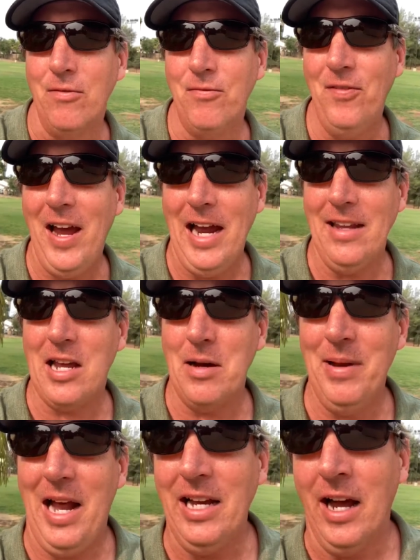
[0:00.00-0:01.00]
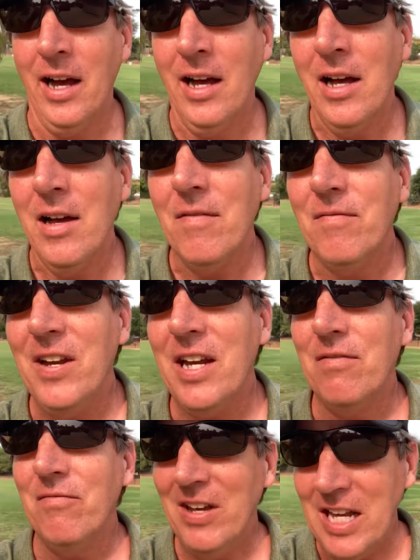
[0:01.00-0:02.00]
Faith, coming at you
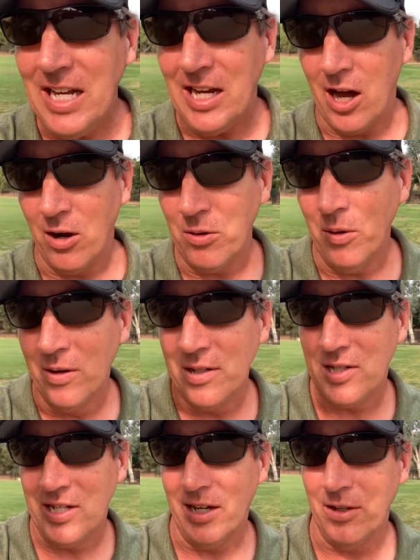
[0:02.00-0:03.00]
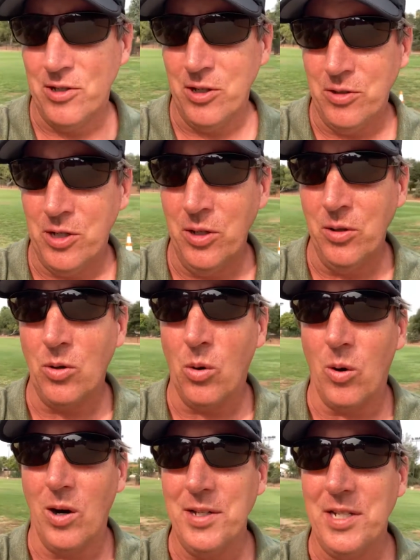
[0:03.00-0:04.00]
via video, still due to
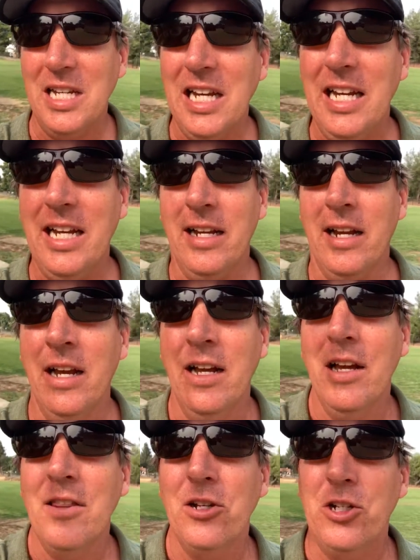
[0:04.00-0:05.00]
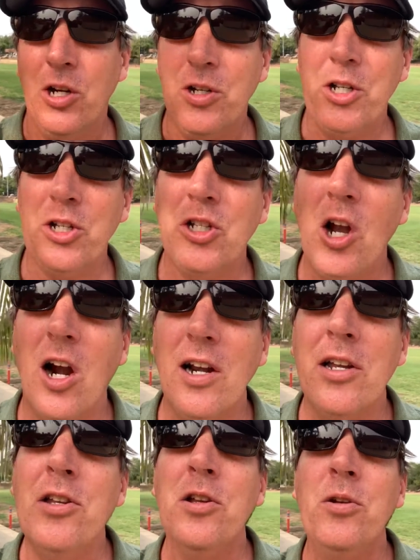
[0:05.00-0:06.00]
quarantine. The church is
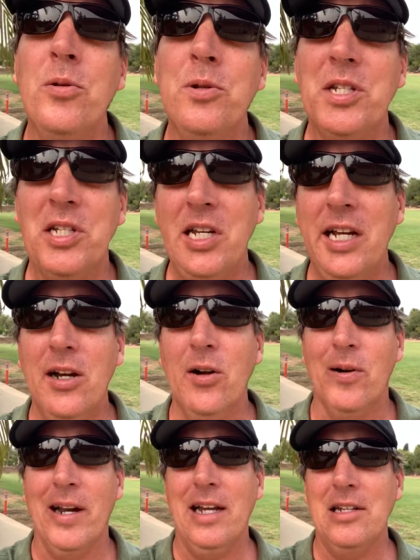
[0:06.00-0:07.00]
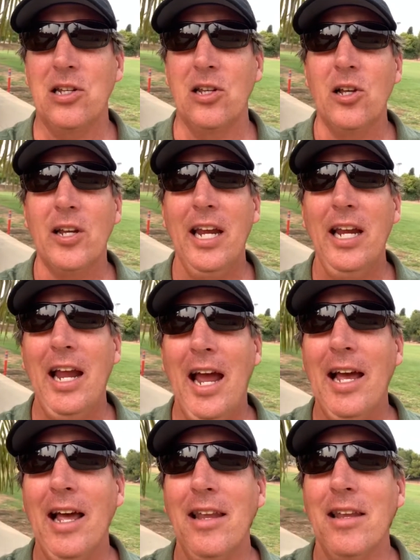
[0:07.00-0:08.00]
starting a new series looking
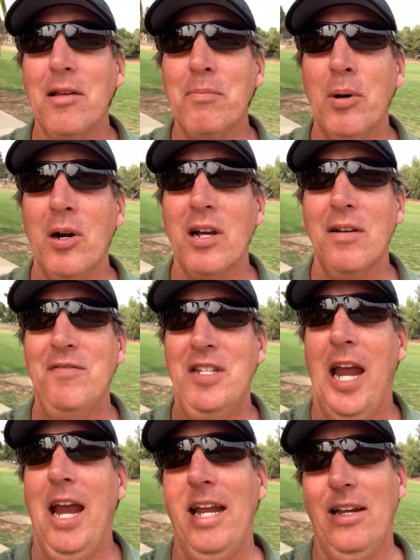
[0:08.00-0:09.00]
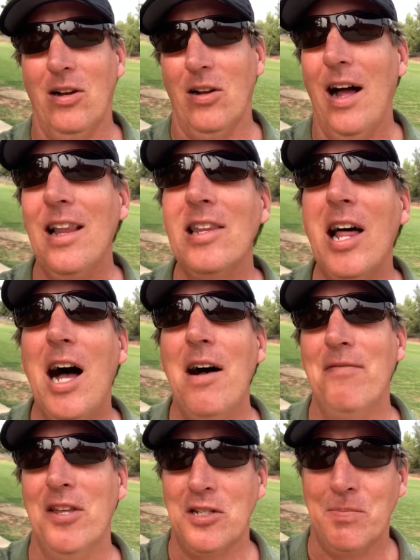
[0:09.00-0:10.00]
at the book of Daniel. I
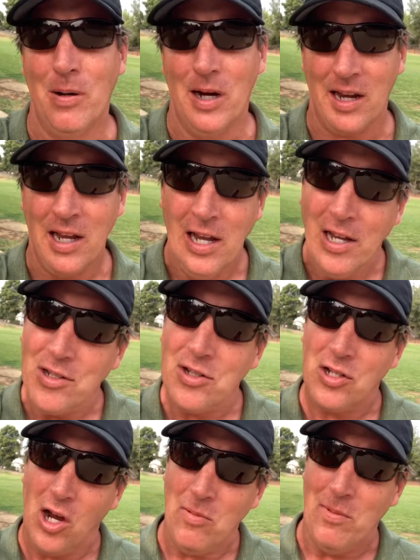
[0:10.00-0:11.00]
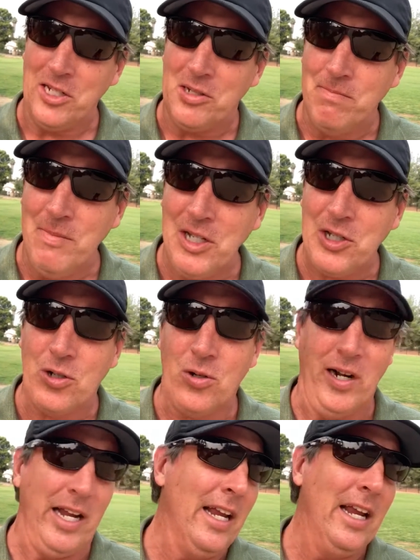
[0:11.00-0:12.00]
love this book. So much
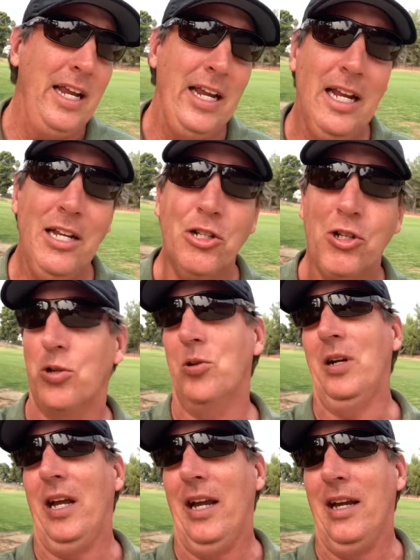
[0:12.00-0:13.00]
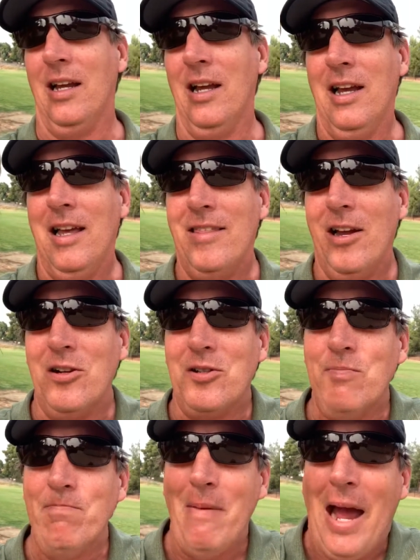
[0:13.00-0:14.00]
mystery, intrigue.
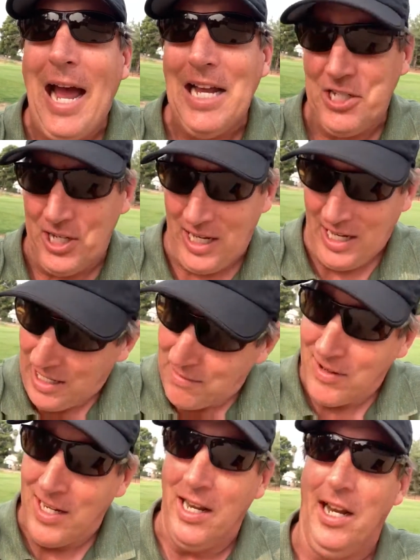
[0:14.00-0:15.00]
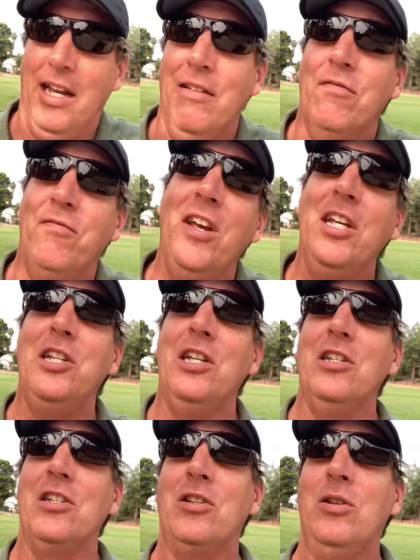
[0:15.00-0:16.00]
There's magic even in it, and
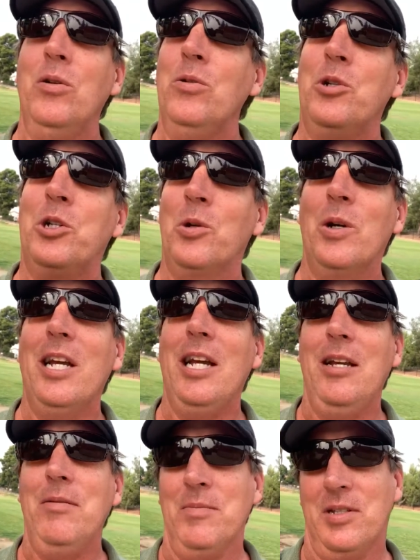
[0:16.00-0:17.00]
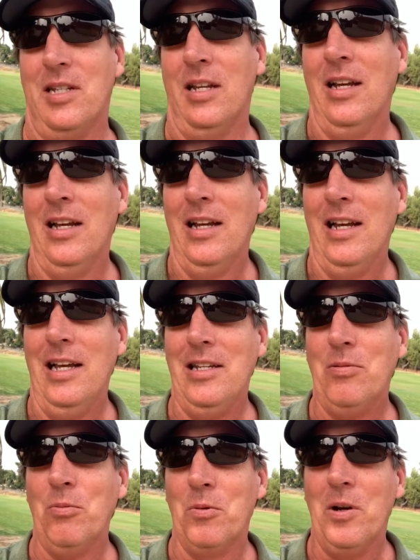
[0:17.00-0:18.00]
visions through dreams.
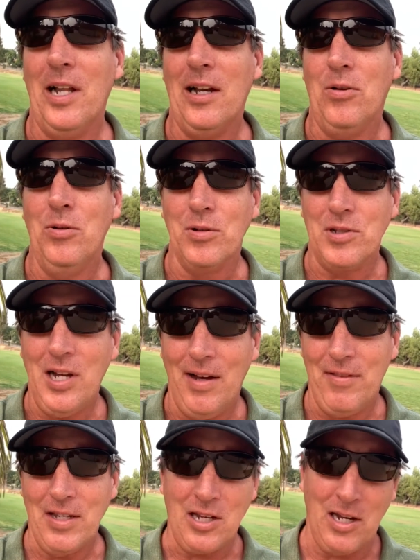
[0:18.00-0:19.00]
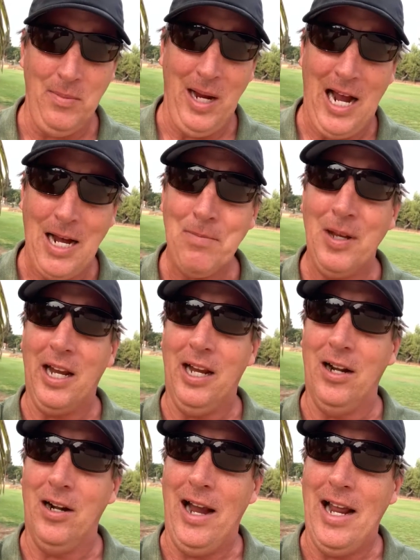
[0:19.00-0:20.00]
It's really cool stuff that's going to be happening
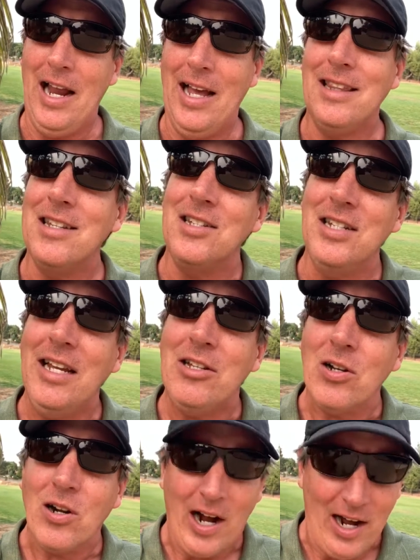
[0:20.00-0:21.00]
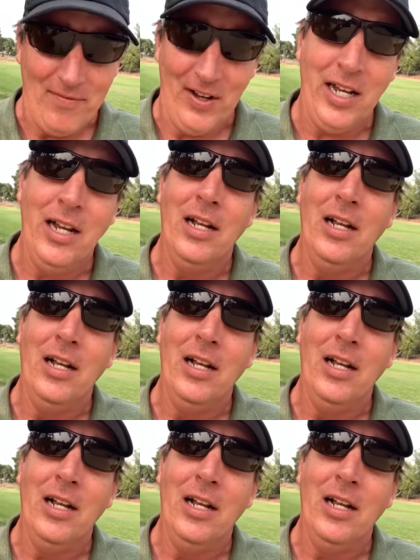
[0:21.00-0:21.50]
here. And at the center of it